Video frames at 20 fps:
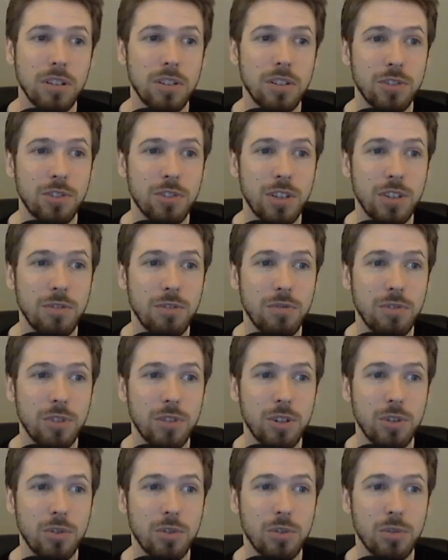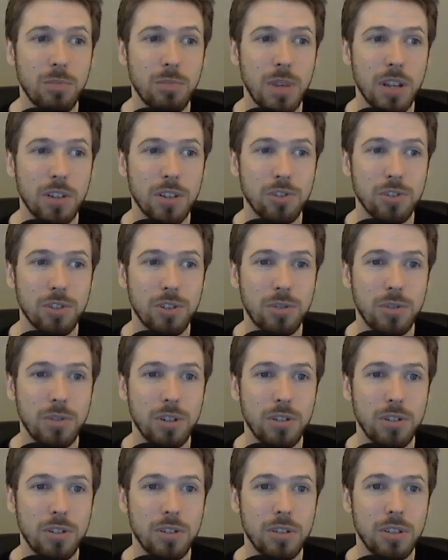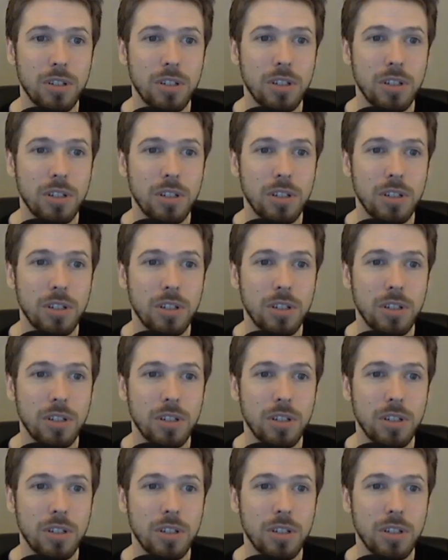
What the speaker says: is a very good mana generator